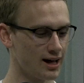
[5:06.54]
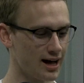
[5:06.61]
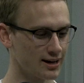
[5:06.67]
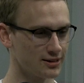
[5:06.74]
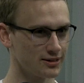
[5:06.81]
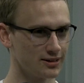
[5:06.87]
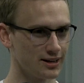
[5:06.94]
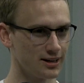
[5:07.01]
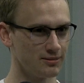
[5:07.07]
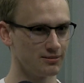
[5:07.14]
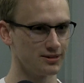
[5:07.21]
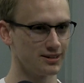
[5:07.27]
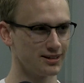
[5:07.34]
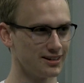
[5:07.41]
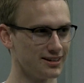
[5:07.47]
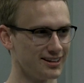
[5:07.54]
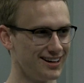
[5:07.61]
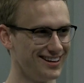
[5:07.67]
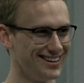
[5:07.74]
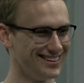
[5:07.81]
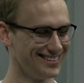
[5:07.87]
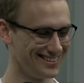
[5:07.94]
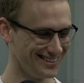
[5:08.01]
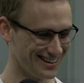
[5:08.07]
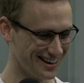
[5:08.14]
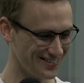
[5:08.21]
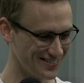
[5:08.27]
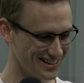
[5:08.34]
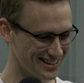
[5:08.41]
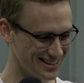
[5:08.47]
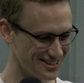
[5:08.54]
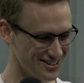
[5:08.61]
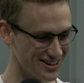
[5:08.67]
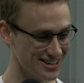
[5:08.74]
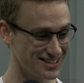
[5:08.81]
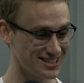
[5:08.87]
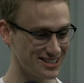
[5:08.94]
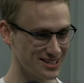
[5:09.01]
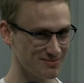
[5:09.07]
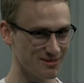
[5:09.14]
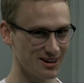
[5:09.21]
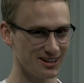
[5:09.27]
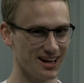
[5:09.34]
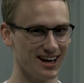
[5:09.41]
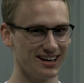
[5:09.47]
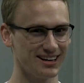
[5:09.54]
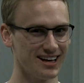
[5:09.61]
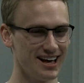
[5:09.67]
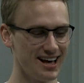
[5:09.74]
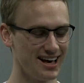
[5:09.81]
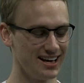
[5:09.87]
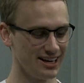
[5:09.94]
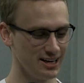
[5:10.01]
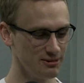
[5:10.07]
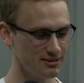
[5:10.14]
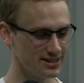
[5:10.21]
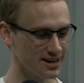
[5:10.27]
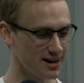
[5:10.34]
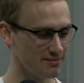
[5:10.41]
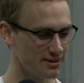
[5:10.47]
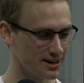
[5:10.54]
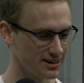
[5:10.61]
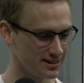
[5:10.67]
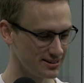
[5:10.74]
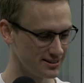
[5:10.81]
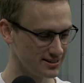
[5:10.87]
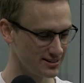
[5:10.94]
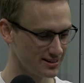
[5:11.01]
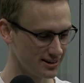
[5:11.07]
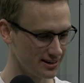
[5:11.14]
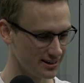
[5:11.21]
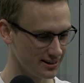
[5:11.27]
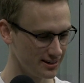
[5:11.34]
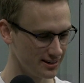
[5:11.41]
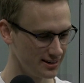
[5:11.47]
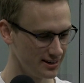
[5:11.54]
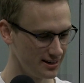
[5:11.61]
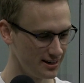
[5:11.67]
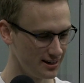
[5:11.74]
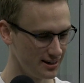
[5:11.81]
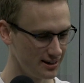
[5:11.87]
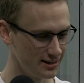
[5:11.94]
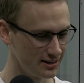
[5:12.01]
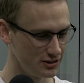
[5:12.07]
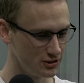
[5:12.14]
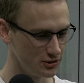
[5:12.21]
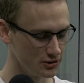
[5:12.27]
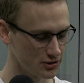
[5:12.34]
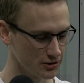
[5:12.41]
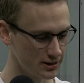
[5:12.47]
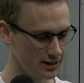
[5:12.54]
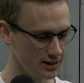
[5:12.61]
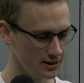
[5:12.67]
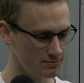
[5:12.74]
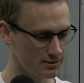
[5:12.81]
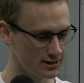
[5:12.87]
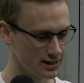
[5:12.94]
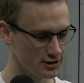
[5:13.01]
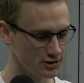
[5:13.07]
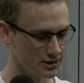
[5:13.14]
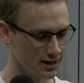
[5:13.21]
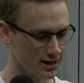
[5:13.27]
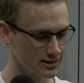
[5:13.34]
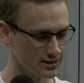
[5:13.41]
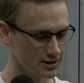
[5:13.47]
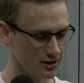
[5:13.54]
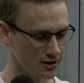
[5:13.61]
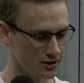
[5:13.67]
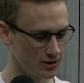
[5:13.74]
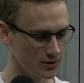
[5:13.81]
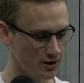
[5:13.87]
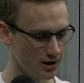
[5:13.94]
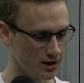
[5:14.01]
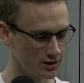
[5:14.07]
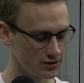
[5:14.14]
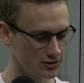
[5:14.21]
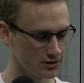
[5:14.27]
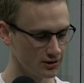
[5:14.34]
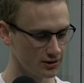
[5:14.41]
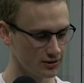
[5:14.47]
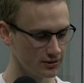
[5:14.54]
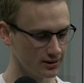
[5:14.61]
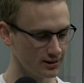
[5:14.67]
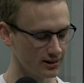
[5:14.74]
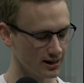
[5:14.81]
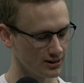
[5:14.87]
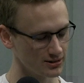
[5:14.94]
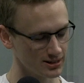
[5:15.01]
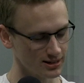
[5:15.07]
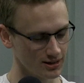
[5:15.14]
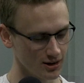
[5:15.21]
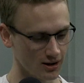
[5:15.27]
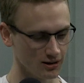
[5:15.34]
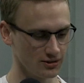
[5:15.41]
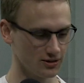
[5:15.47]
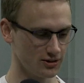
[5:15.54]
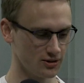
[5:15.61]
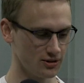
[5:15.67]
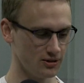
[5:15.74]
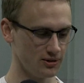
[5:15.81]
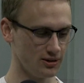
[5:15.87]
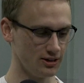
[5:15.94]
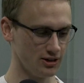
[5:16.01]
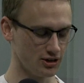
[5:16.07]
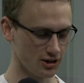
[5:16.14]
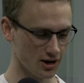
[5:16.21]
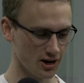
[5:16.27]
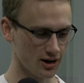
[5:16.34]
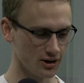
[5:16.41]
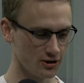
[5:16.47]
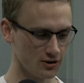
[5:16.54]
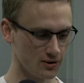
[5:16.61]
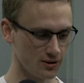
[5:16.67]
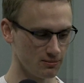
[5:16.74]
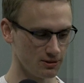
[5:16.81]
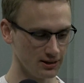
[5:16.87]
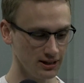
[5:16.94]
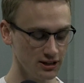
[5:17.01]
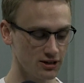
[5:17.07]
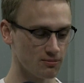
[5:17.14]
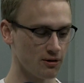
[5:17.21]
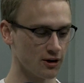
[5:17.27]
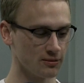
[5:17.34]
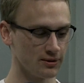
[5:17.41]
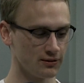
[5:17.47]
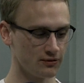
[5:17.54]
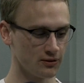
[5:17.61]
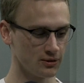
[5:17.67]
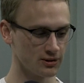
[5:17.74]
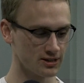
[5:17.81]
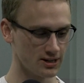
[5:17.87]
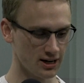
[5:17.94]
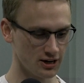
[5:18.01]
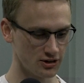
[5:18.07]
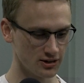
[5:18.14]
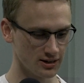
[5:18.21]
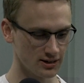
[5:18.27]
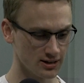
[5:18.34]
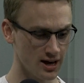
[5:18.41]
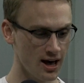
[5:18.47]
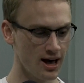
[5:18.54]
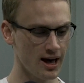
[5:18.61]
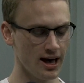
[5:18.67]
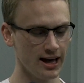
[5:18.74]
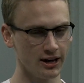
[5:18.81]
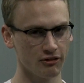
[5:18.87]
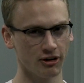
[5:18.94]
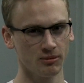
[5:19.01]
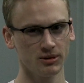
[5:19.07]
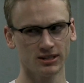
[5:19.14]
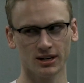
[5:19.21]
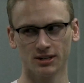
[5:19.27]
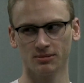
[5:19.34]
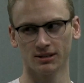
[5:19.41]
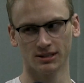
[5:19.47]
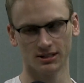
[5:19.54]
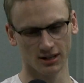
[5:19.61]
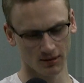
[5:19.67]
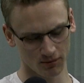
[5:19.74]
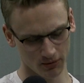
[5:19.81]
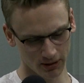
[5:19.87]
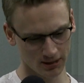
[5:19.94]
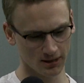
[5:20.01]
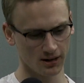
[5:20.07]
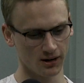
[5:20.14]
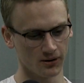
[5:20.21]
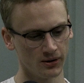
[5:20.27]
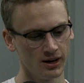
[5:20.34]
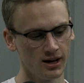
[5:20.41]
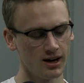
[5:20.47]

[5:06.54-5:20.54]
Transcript: actor named named Jussie Smollett, he was not paying his dues, or he potentially has to owe $130,000 to the Chicago Police Department for staging his hate crime. We talked about this a couple weeks ago.